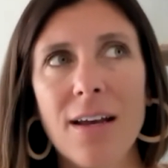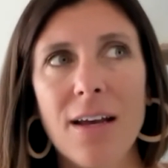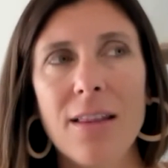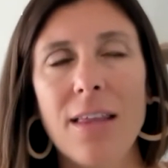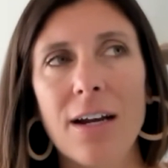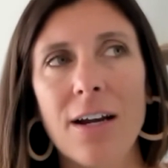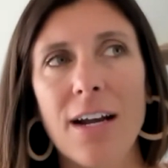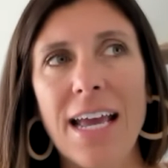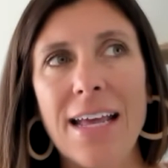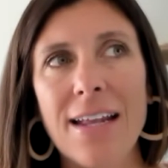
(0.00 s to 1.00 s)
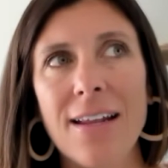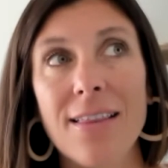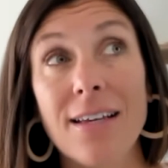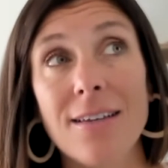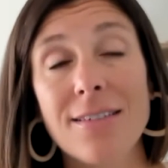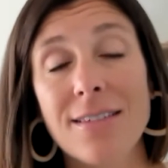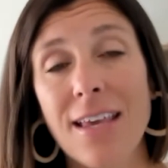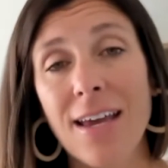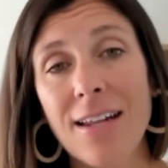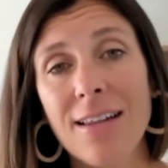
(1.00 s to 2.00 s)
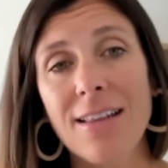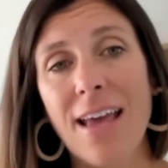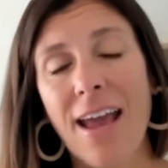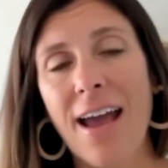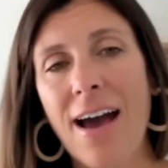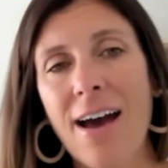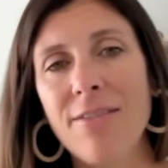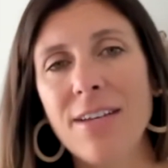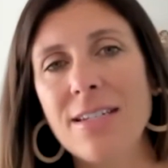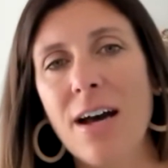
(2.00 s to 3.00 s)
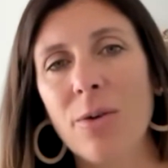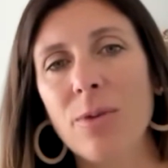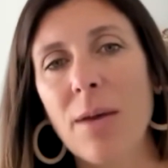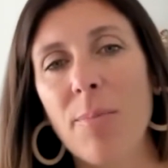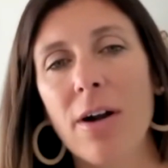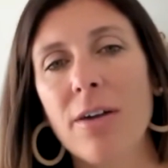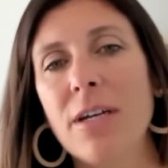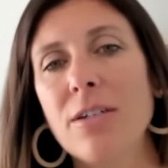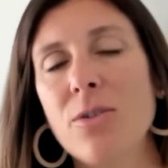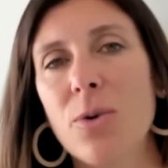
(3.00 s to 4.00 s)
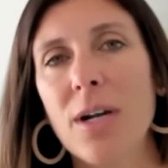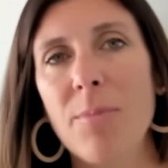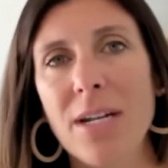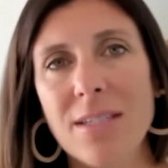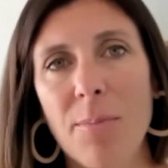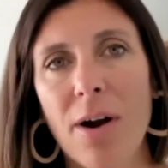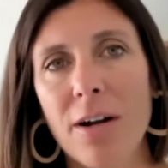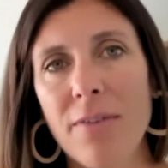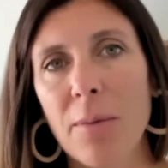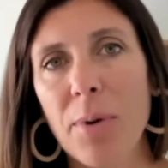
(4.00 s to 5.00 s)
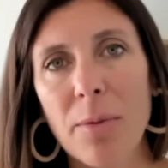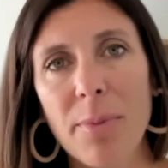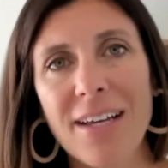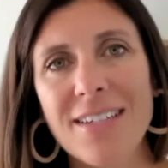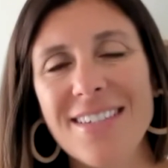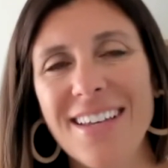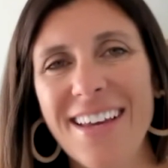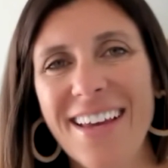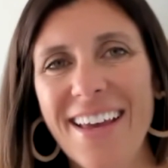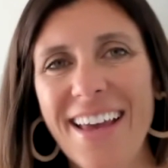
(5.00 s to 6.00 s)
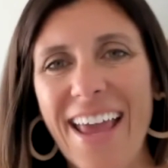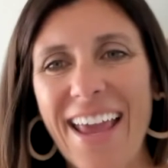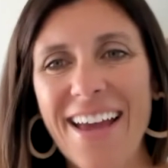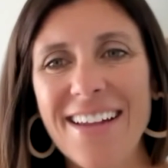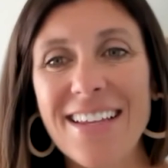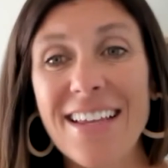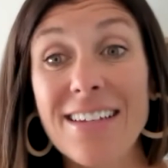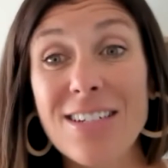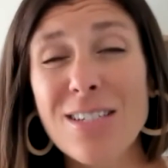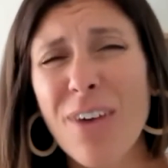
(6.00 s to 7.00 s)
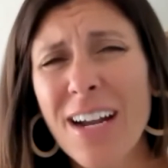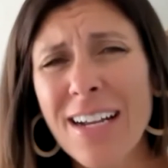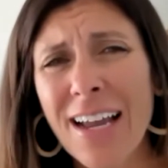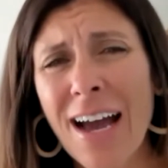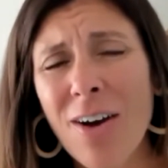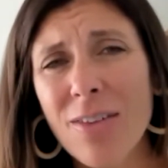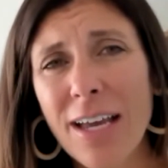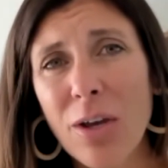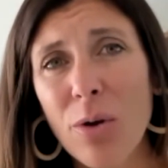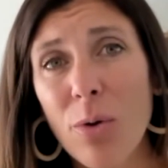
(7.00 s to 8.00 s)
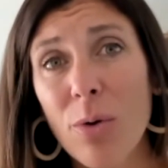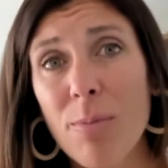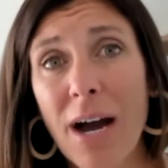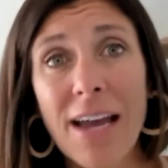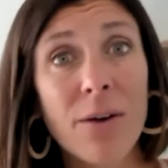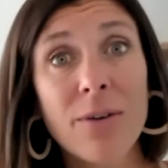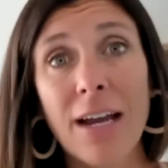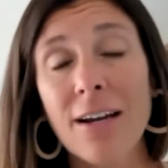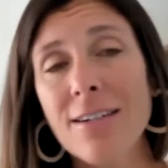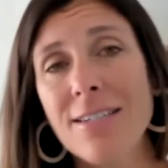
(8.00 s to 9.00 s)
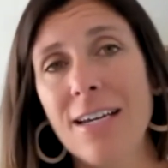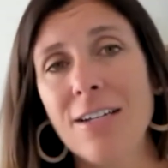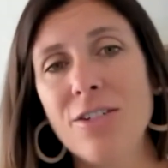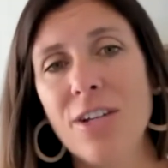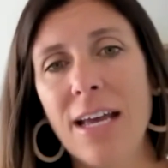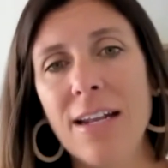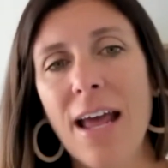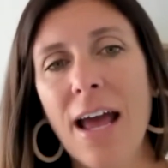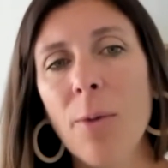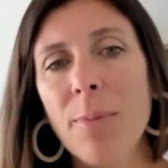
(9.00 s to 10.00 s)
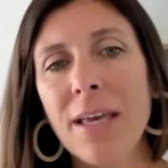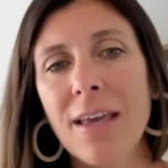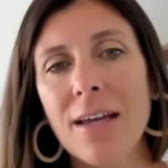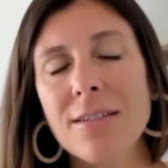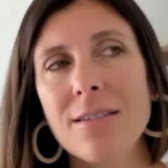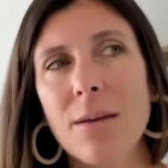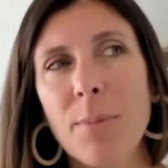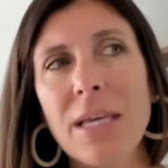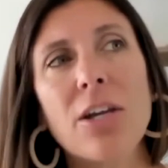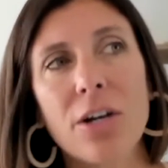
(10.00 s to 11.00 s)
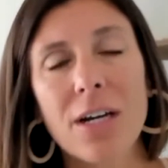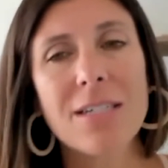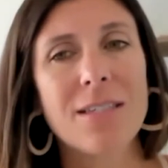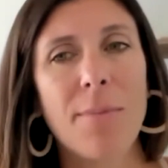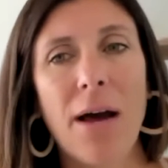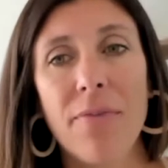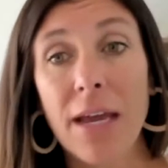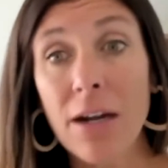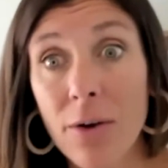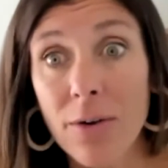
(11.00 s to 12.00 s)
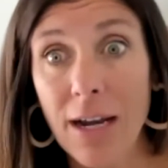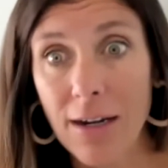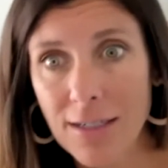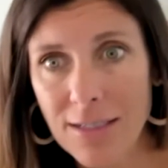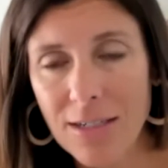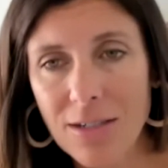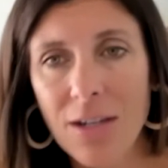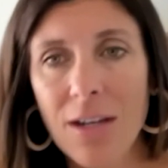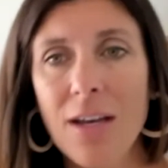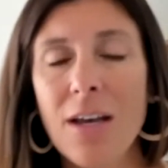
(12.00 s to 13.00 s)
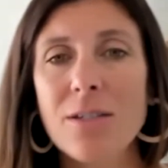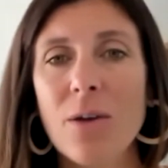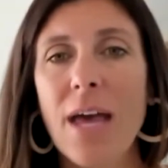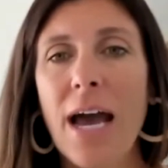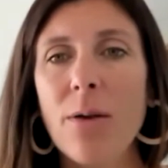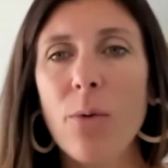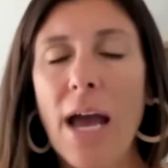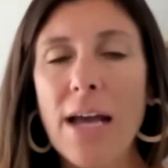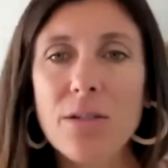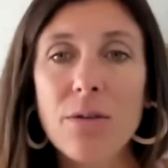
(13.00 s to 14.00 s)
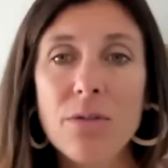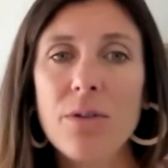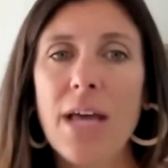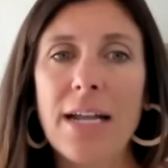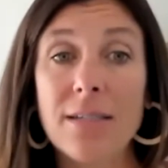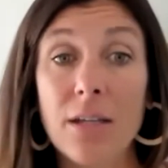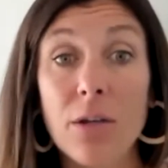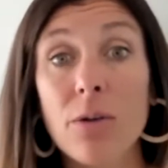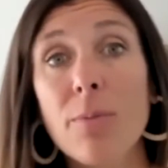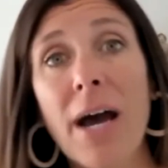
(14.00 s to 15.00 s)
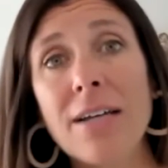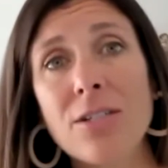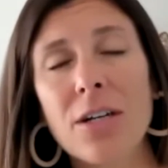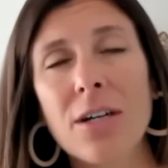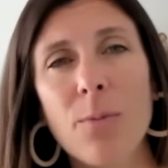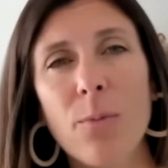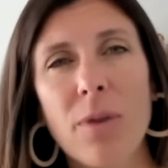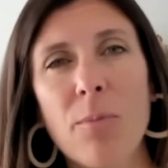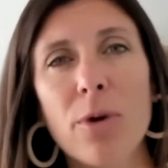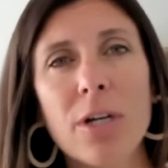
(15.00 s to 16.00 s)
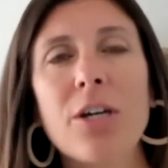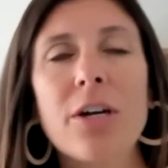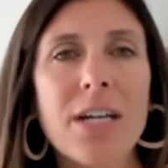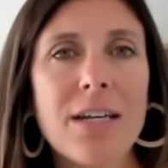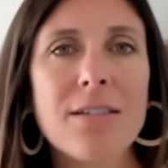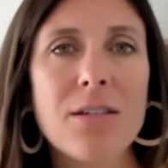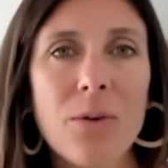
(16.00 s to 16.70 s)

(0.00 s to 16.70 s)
they're in the skin that they have is not only a part of their story, but it's a part of their purpose. And just finding out like my own heritage and helping kids be curious about their own heritage. So that as you do that as a youth pastor, the more curious you